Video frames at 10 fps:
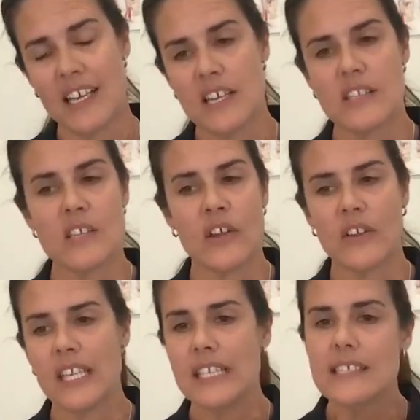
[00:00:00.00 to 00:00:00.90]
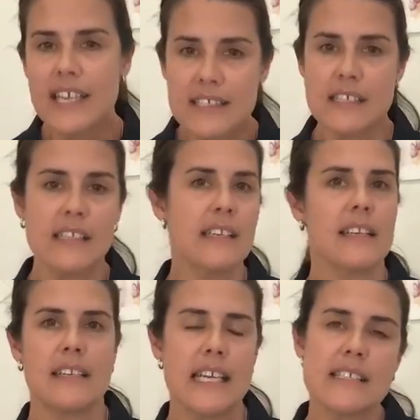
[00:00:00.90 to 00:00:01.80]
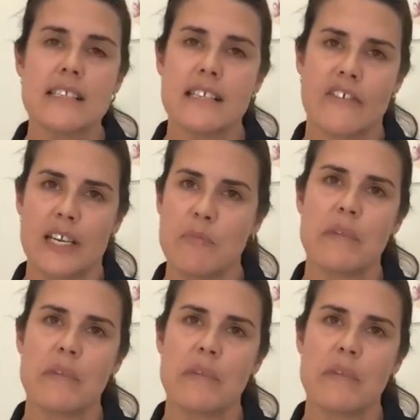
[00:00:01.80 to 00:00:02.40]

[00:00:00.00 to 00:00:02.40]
So it doesn't necessarily